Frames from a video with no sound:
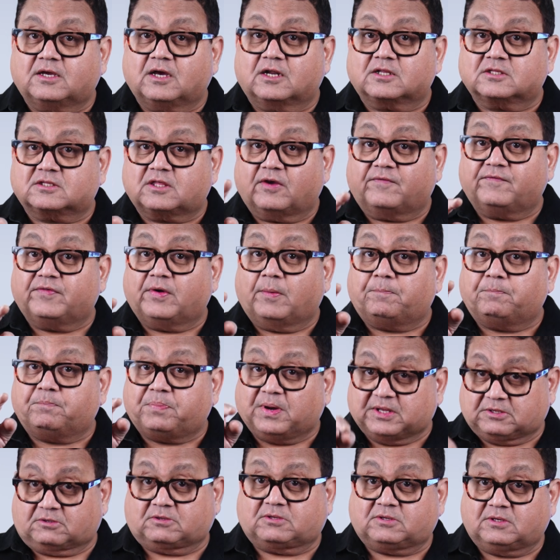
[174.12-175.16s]
Kartavya
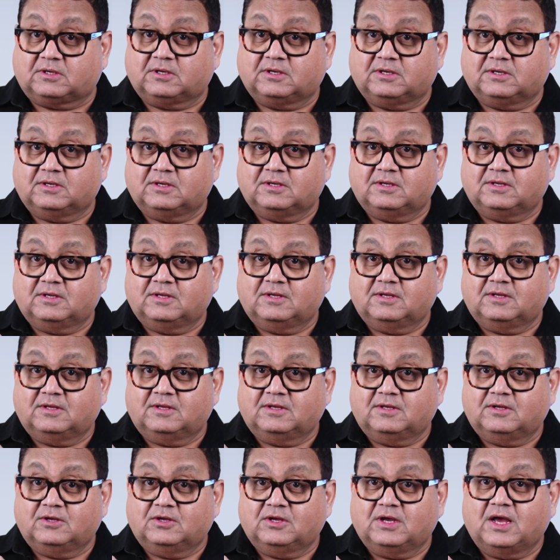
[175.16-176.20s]
Path.
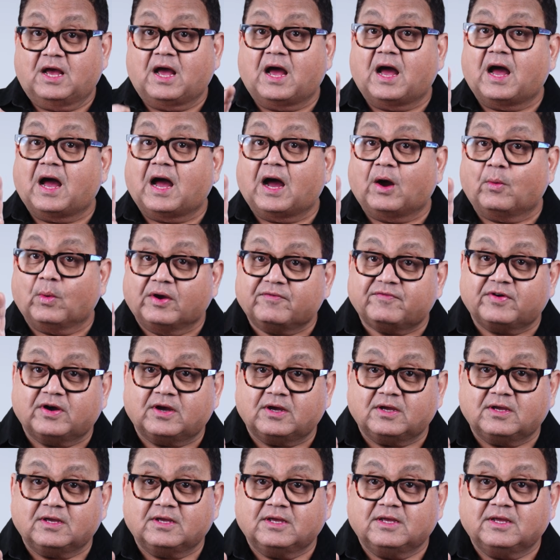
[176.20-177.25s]

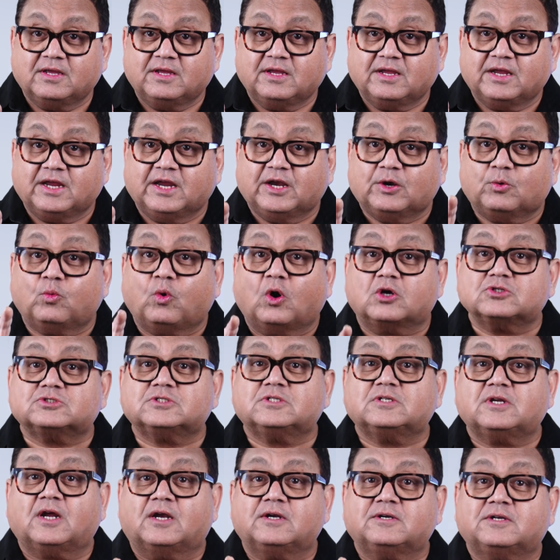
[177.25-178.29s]
However, it
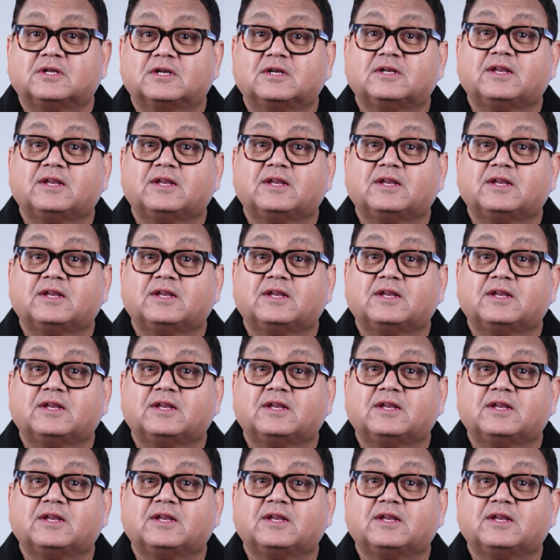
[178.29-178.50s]
wasn't until